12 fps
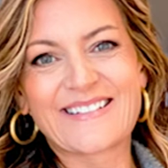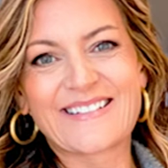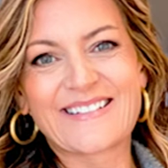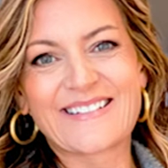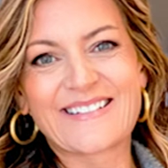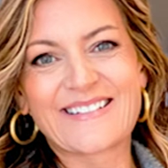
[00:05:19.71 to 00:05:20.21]

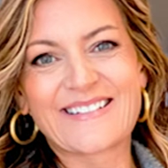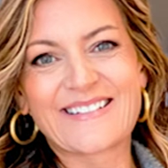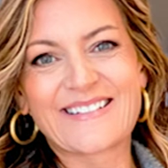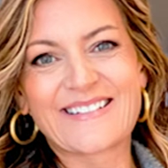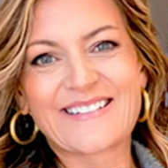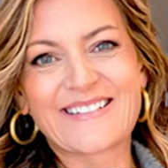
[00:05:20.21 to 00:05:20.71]

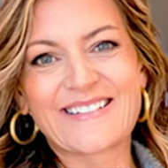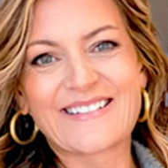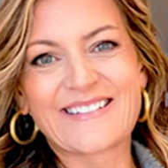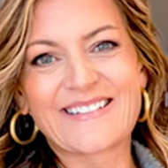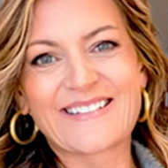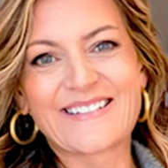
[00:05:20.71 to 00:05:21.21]

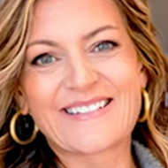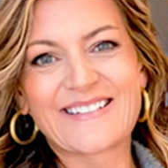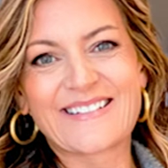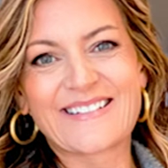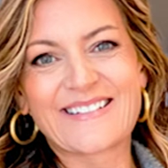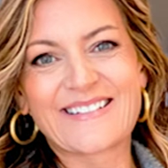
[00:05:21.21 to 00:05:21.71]

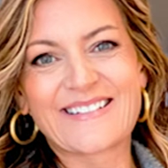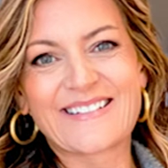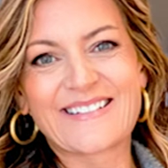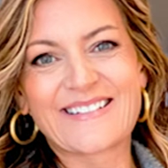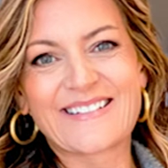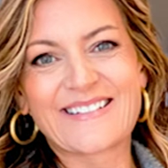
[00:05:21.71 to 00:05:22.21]

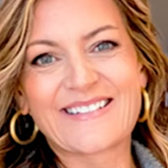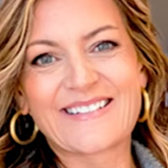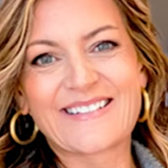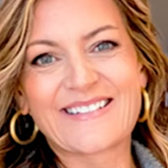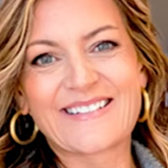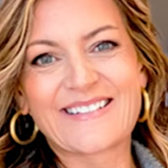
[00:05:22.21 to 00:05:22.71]

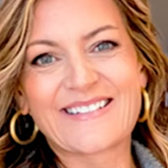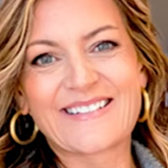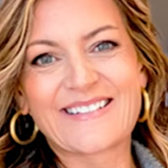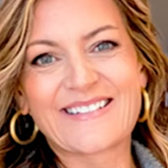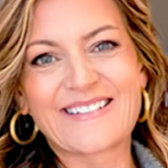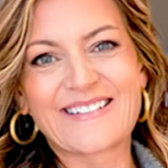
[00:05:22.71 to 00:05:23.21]

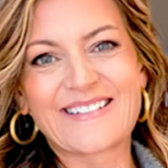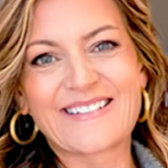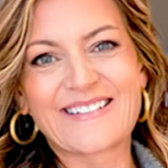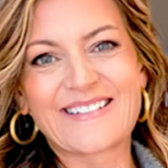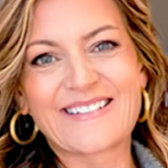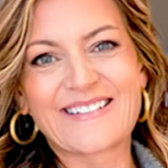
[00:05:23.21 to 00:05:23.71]

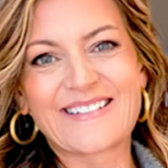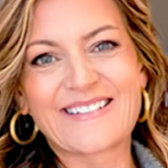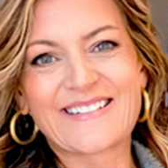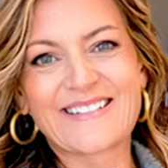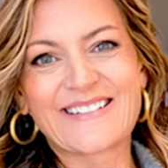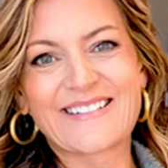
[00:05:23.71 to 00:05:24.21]

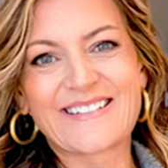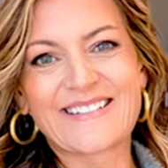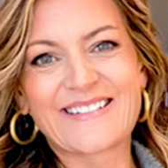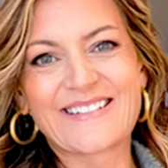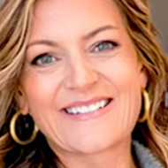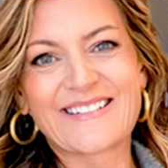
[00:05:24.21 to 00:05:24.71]

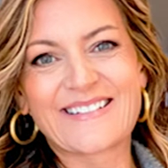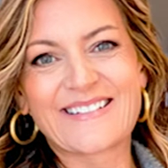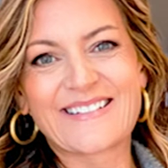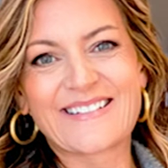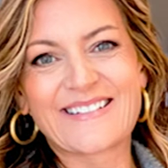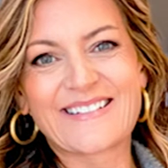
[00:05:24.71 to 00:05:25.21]

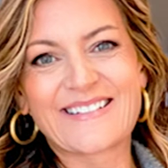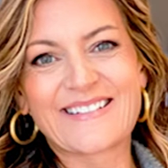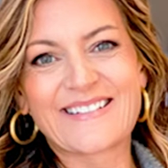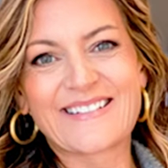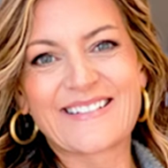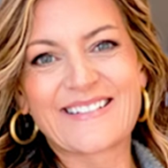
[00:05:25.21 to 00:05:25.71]

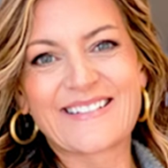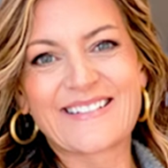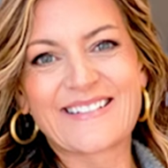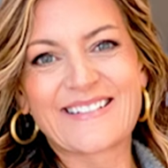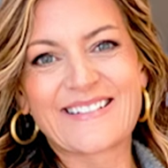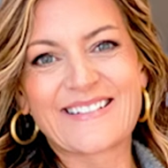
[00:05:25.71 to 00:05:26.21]

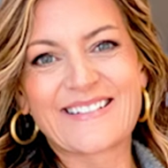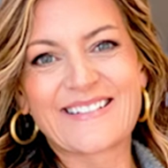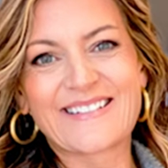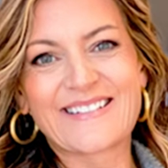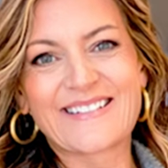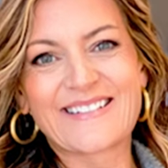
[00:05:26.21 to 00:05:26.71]

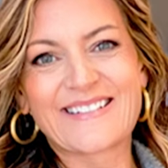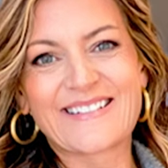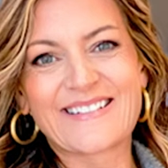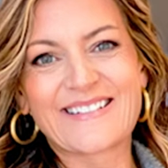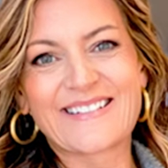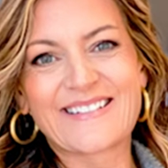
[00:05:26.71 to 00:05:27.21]

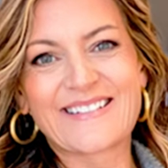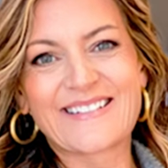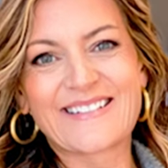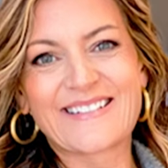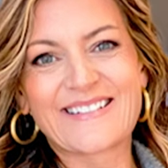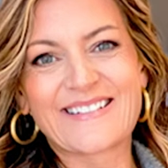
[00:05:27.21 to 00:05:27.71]
(no lip movement)